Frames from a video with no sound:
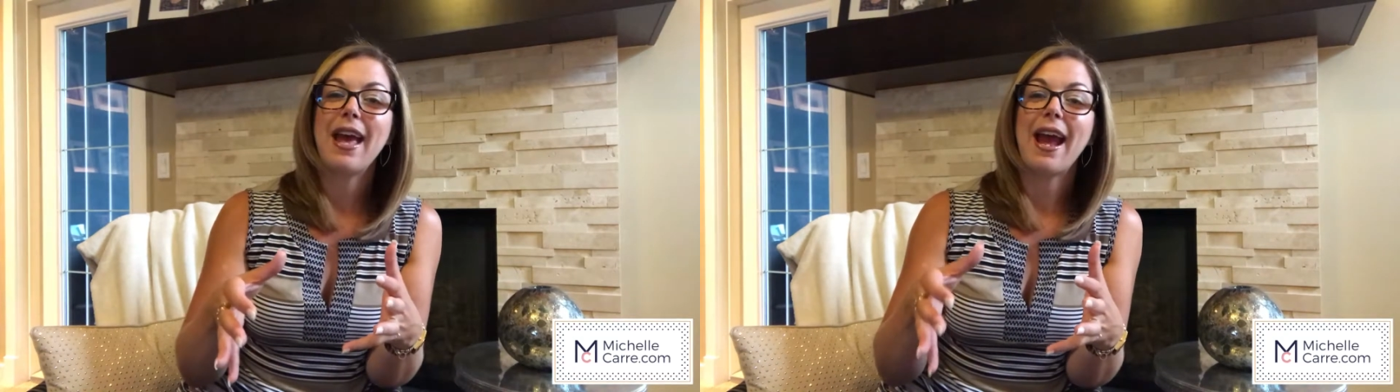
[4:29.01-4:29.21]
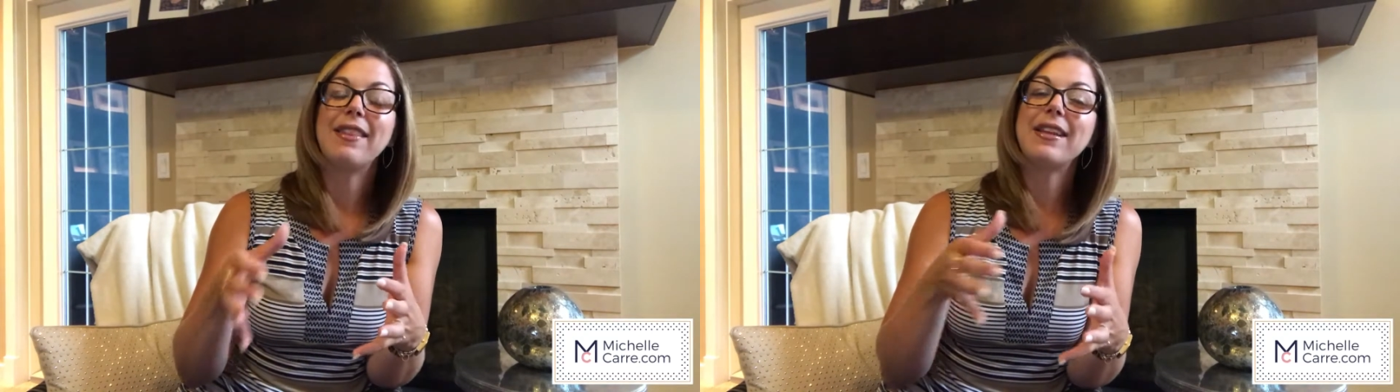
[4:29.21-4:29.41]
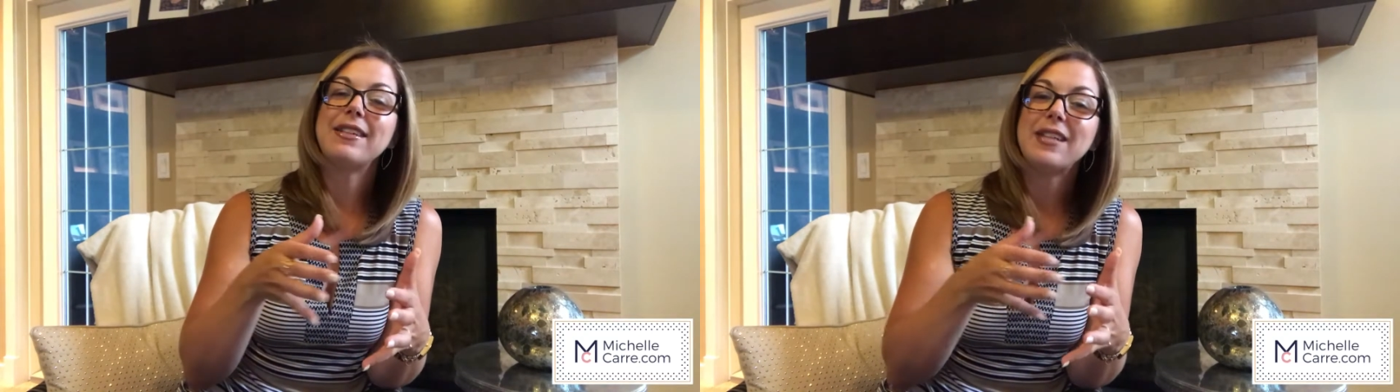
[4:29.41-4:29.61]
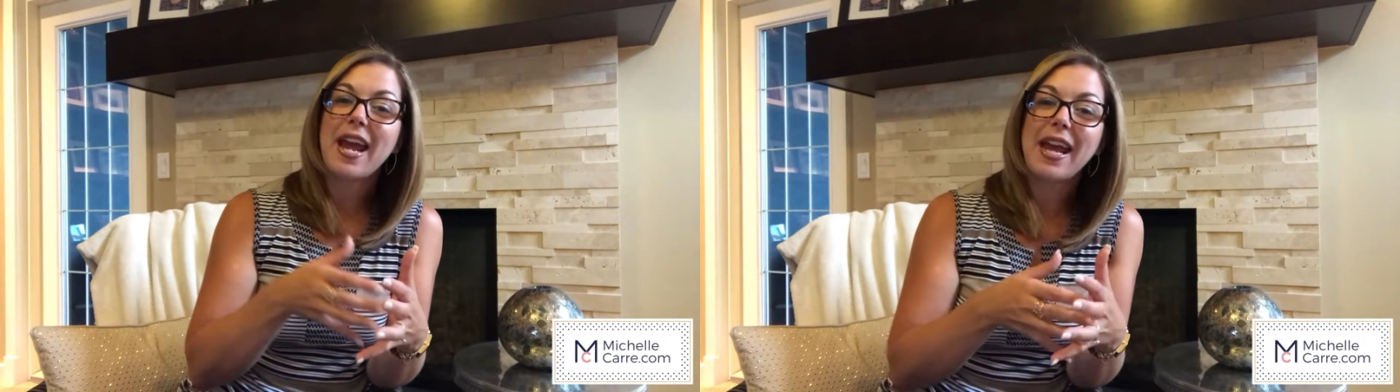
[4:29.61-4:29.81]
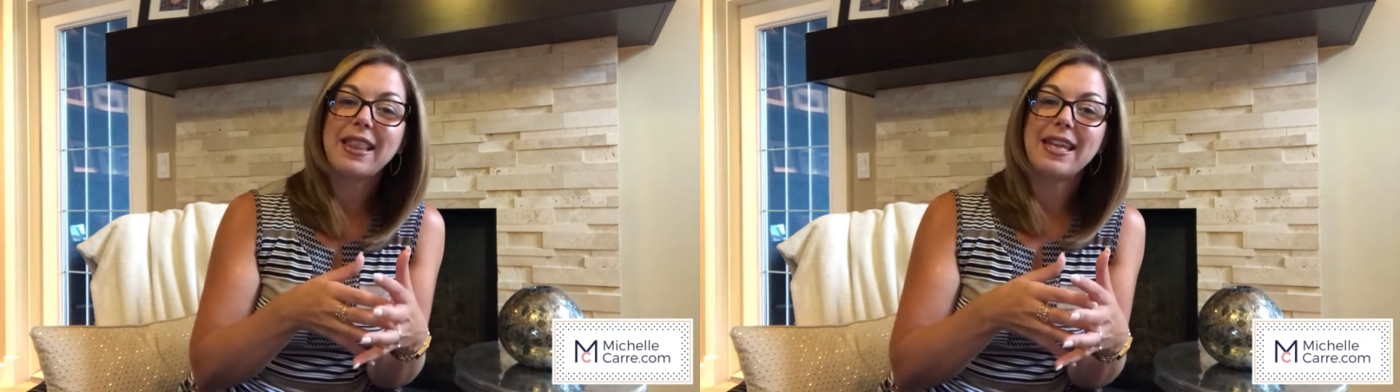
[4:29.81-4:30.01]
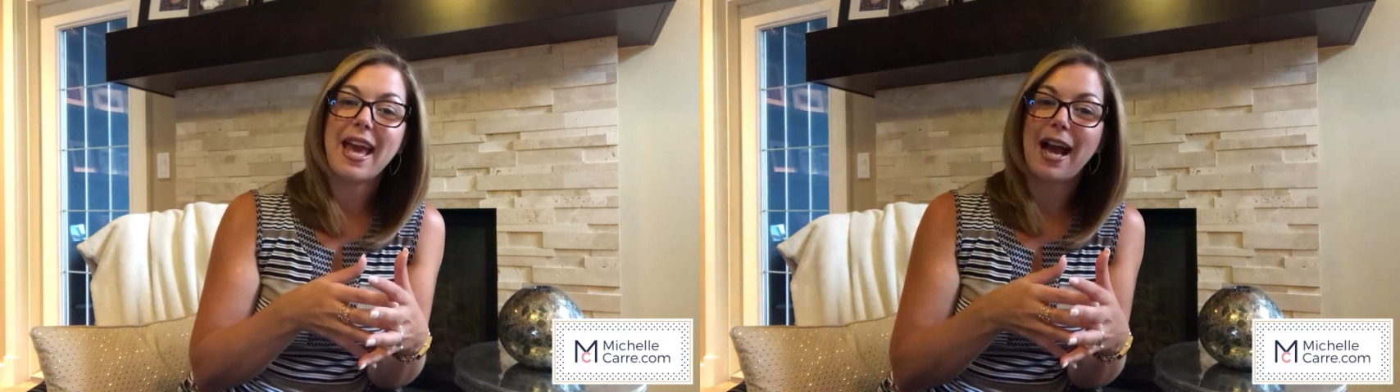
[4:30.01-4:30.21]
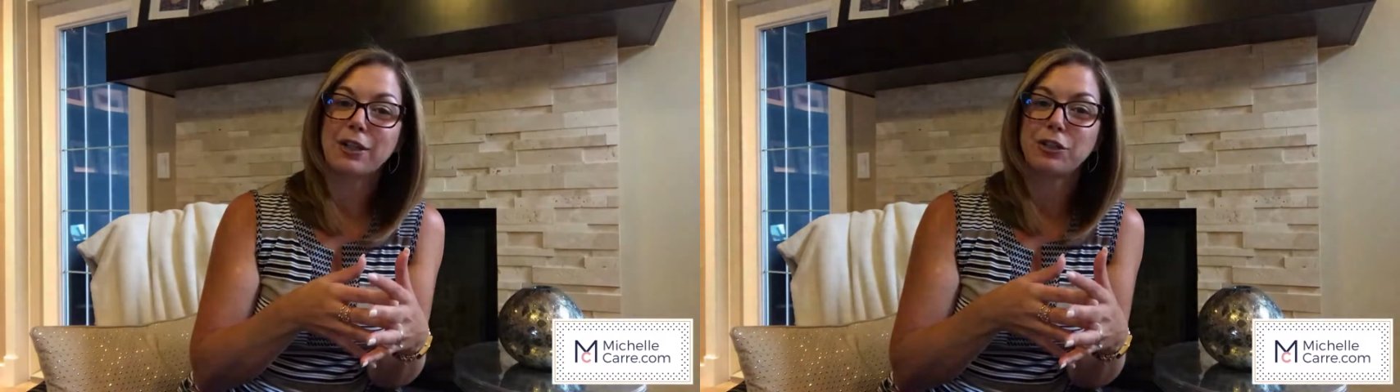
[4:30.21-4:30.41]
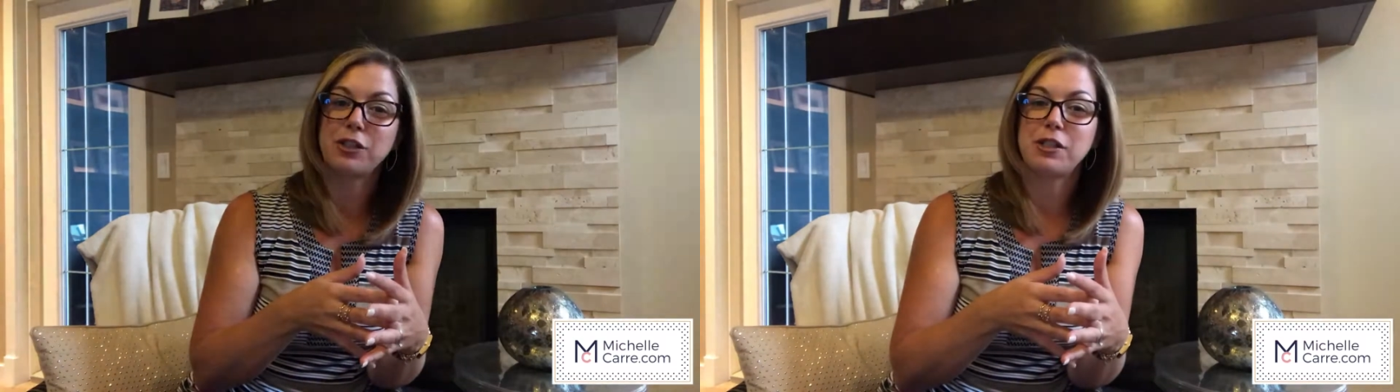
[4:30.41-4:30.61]
and then take the
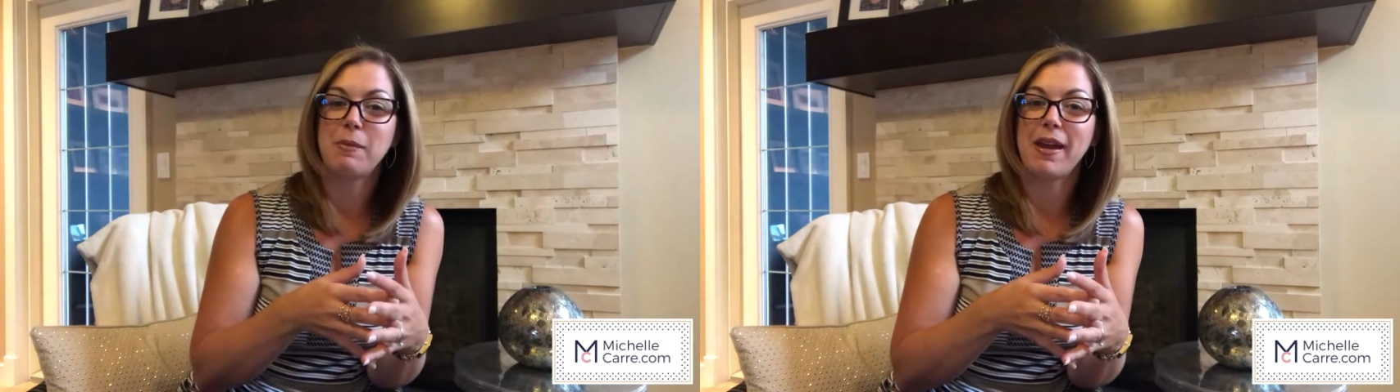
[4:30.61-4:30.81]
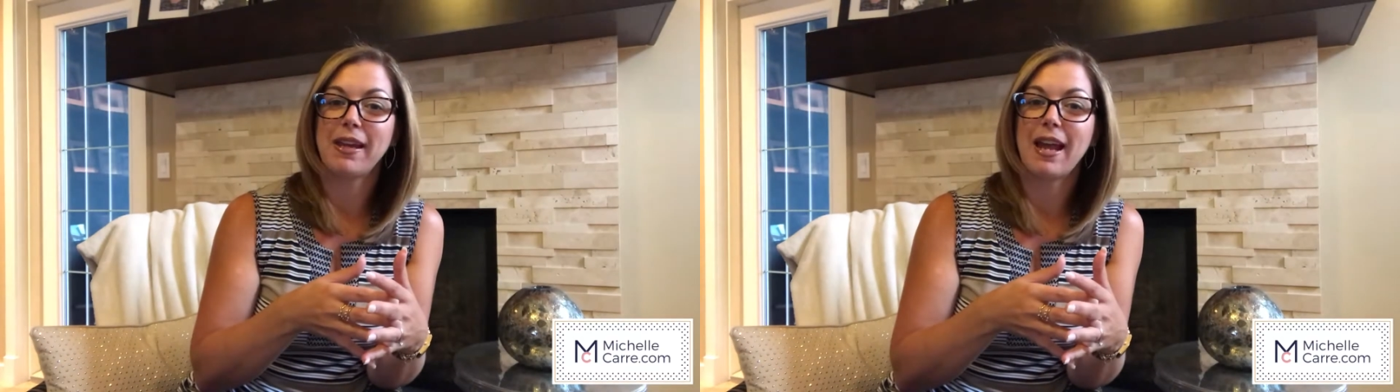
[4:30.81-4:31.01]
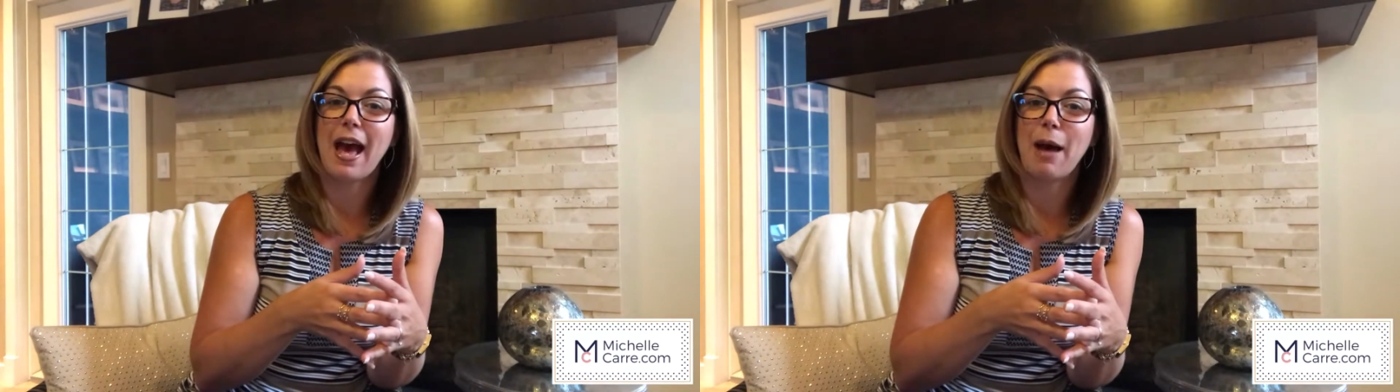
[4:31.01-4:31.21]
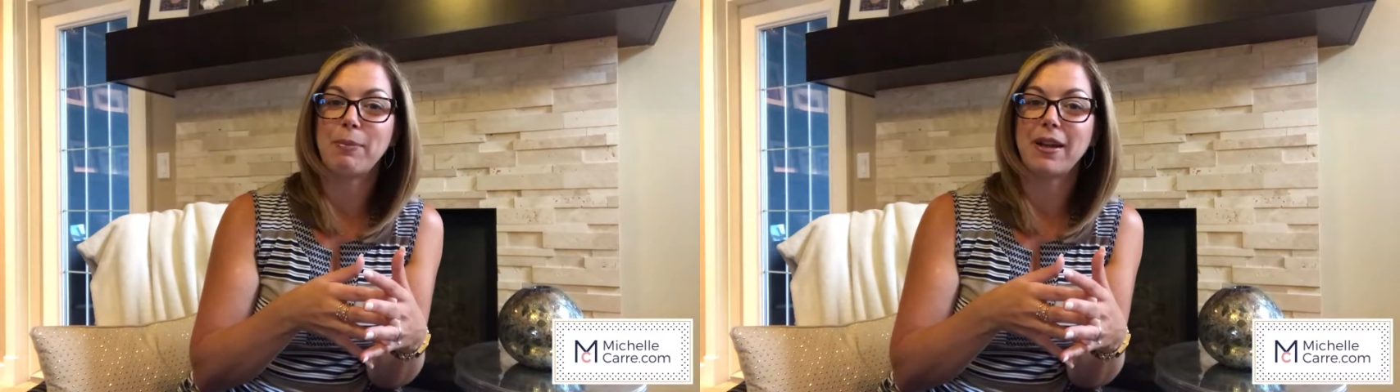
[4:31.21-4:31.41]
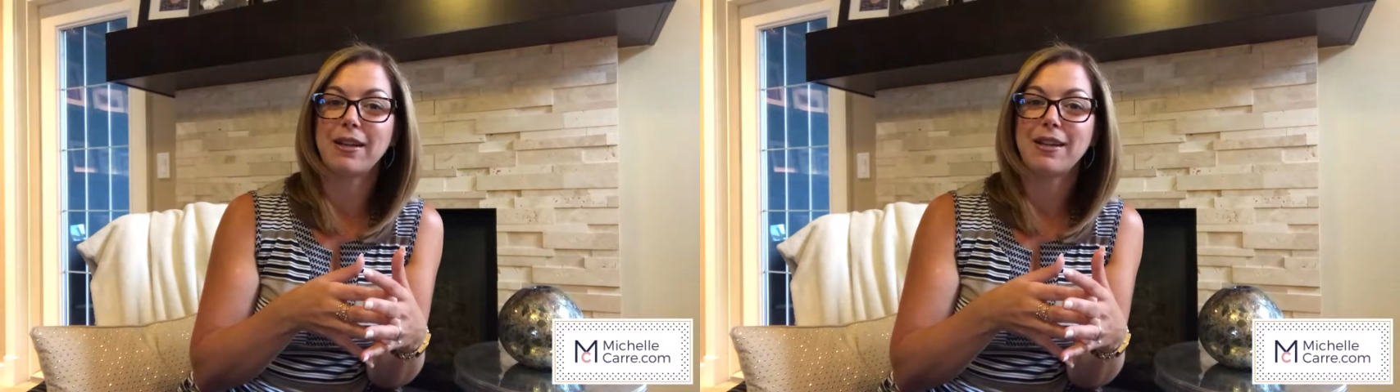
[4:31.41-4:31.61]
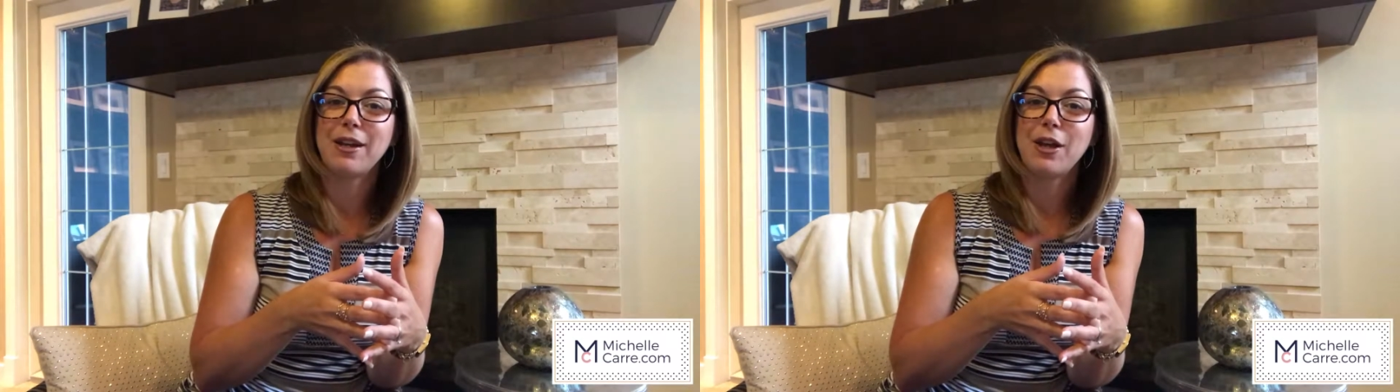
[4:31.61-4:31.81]
action to make it happen.